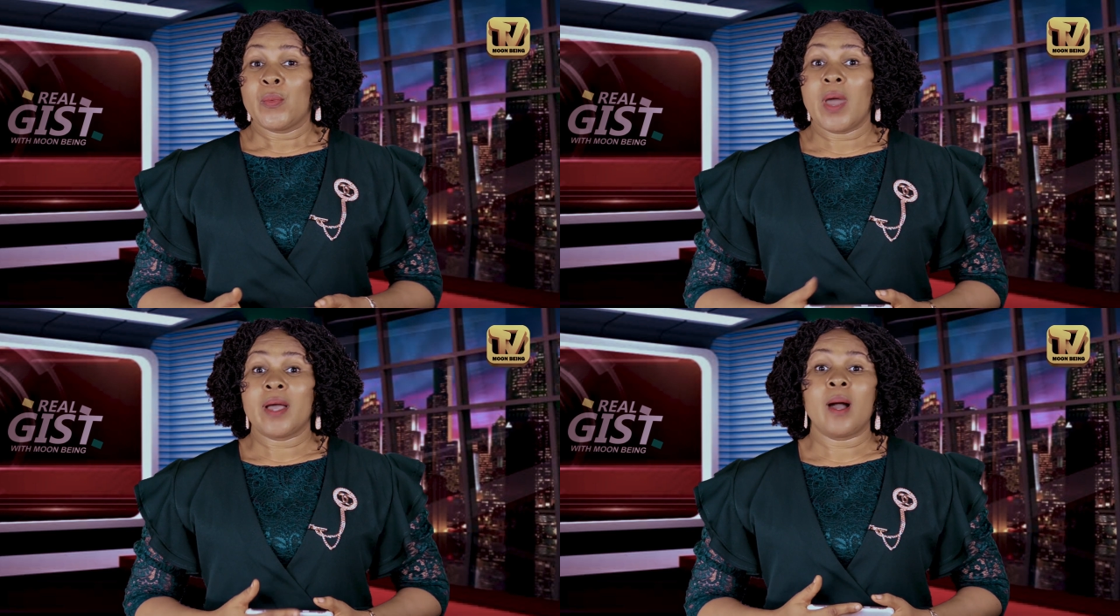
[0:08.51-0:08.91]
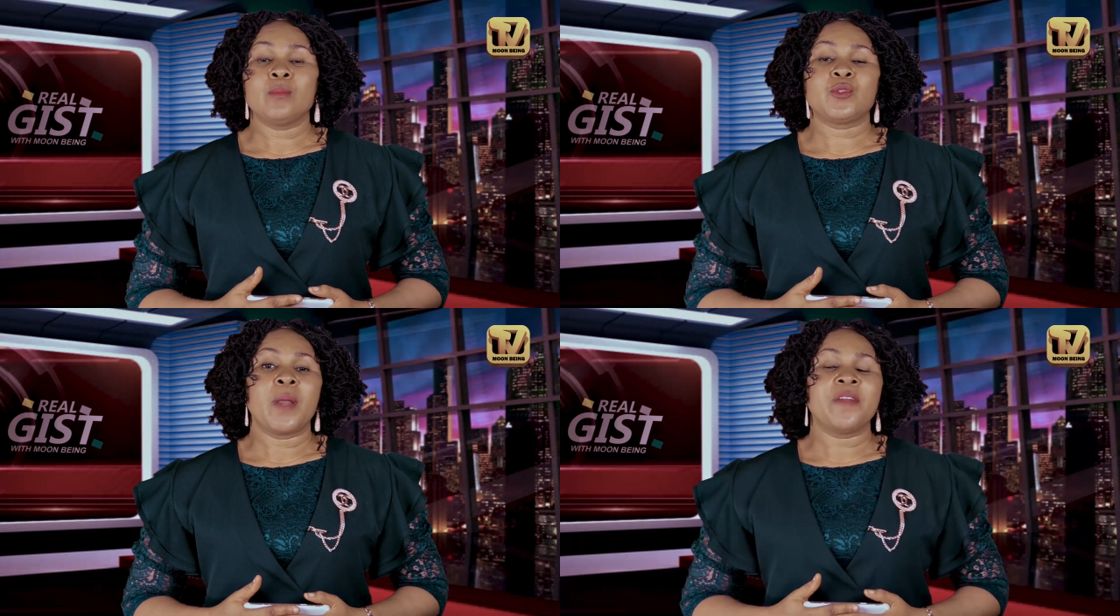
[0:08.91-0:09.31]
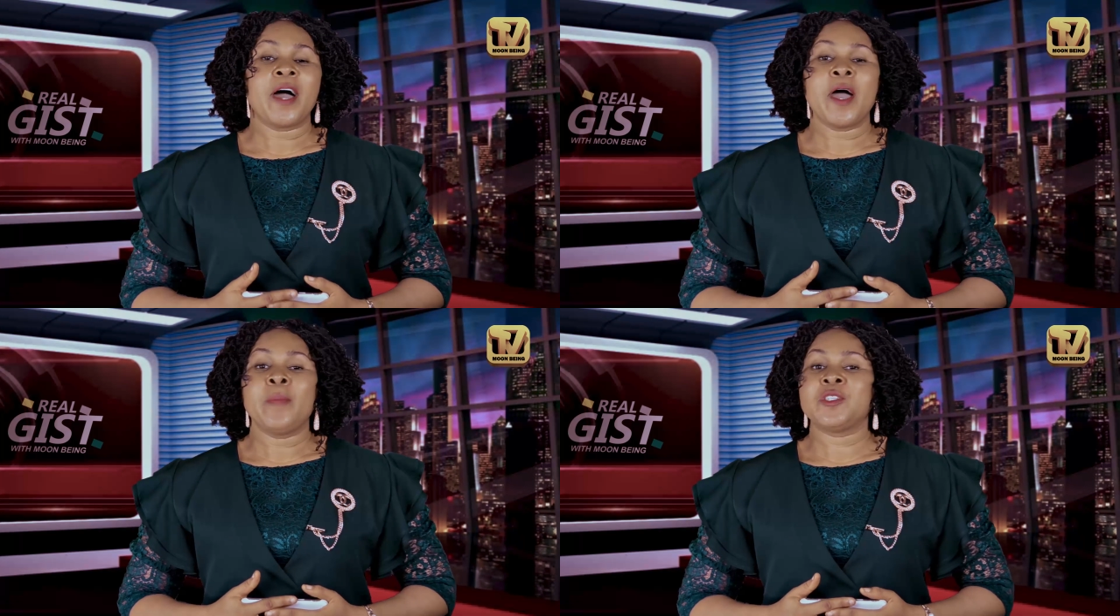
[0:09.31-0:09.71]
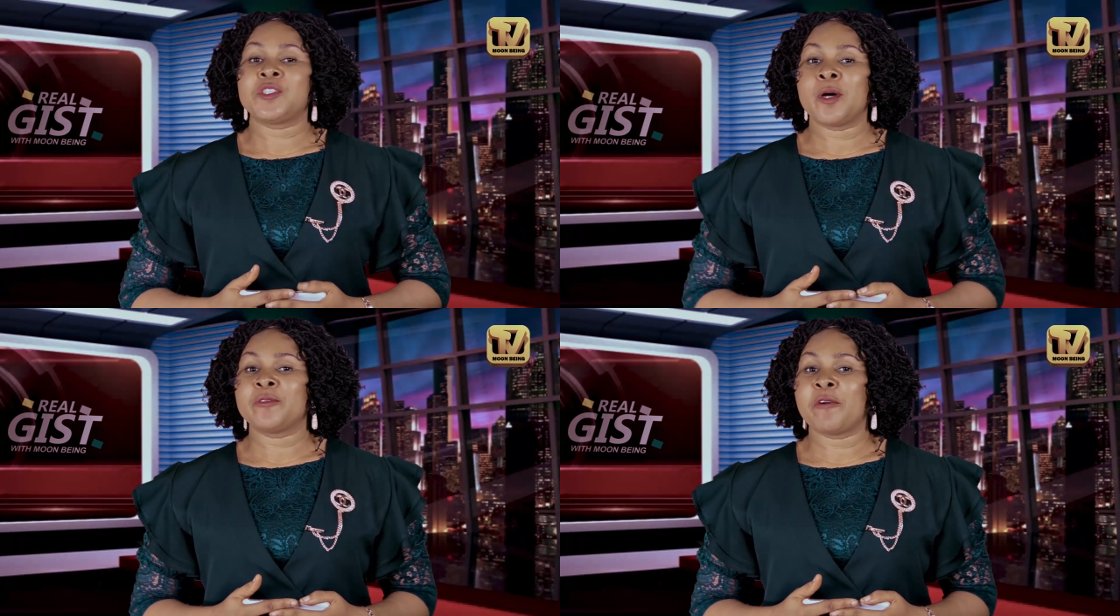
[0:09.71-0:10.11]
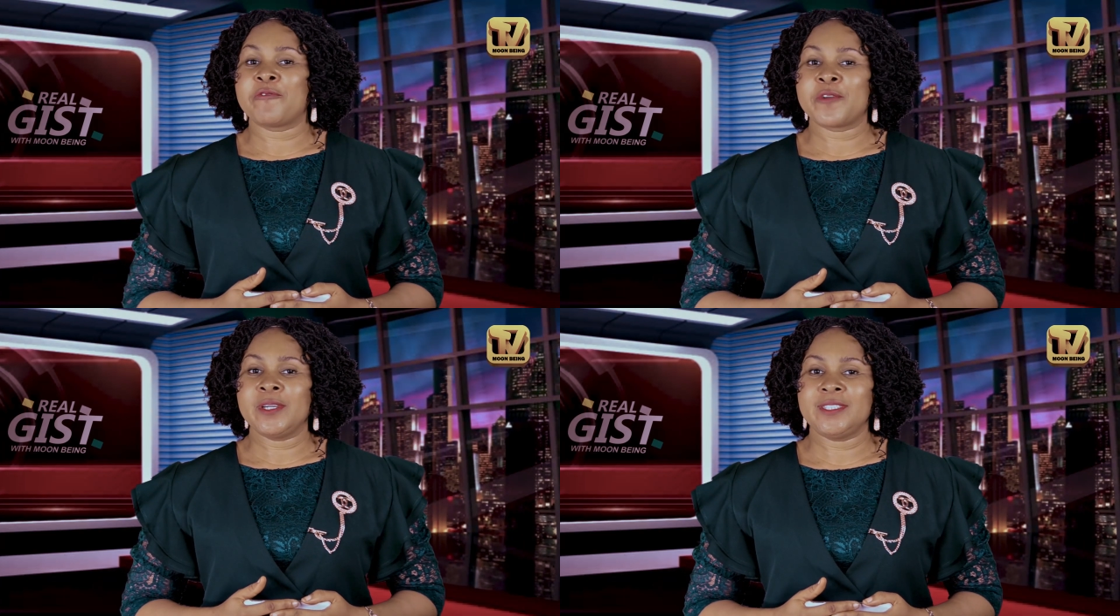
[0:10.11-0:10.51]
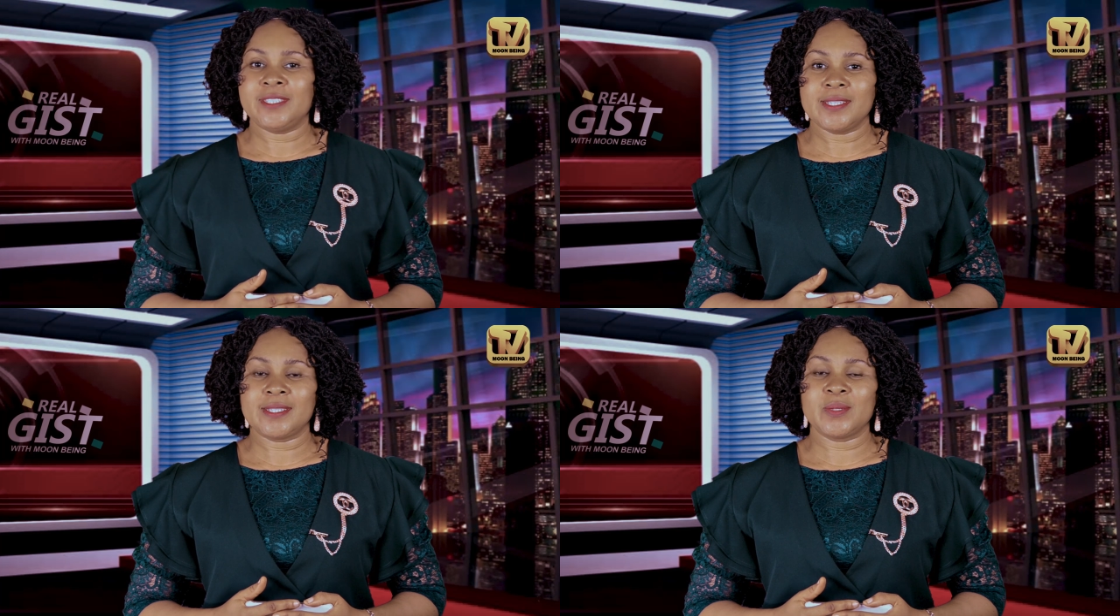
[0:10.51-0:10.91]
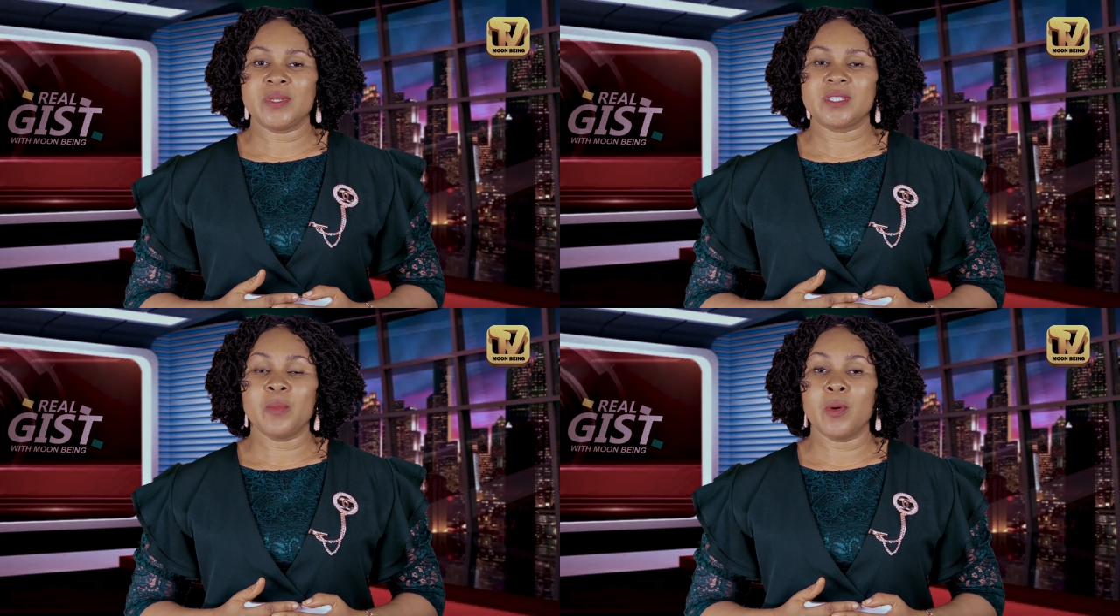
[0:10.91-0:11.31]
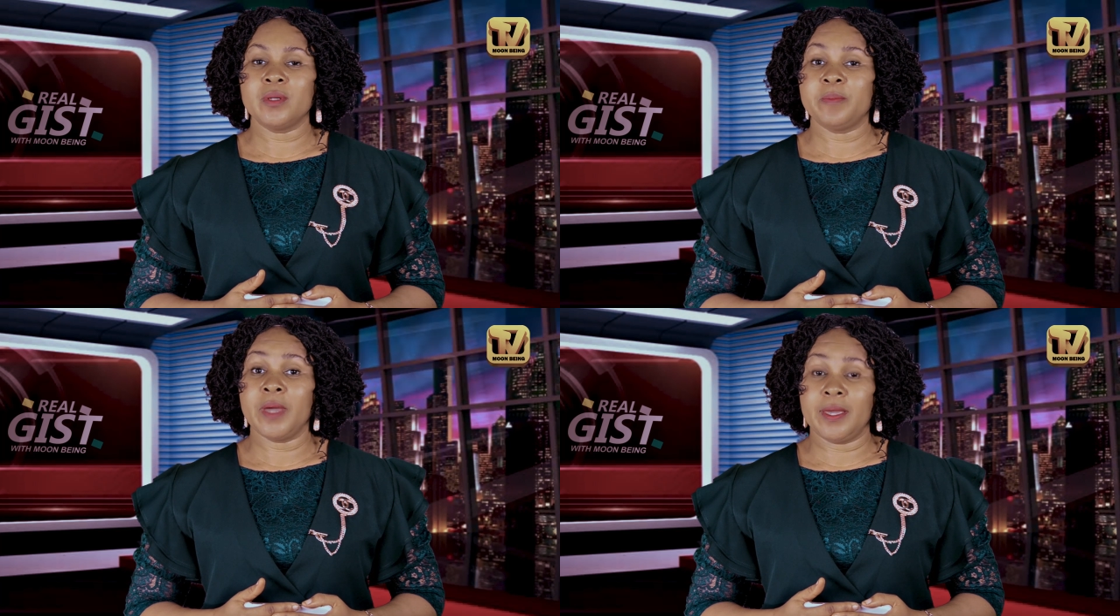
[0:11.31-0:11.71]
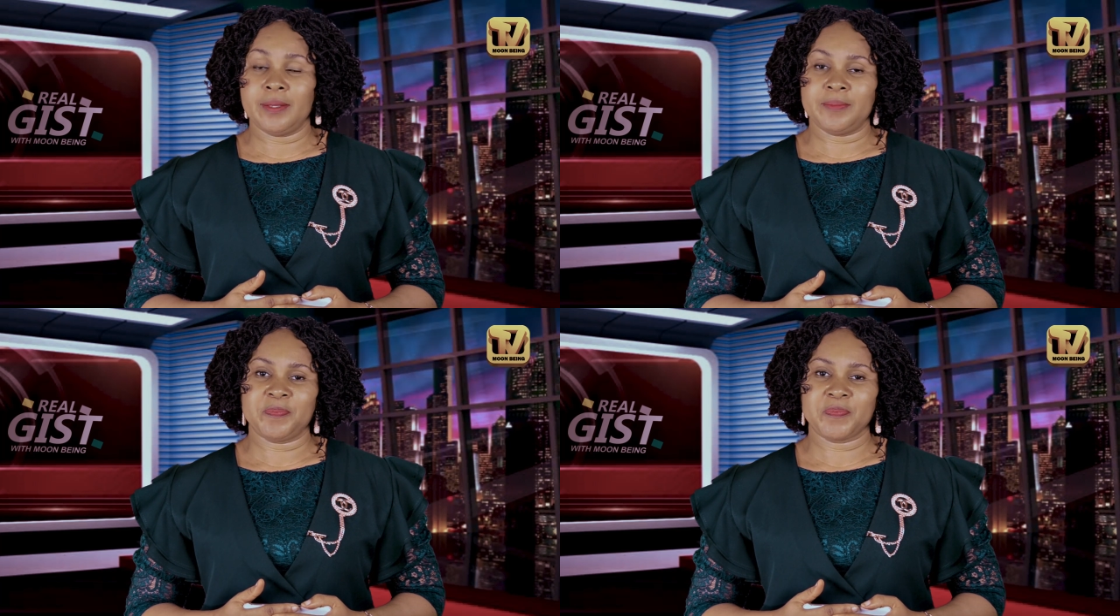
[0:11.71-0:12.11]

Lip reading: Welcome to another episode of Free Gist with Moonbeam.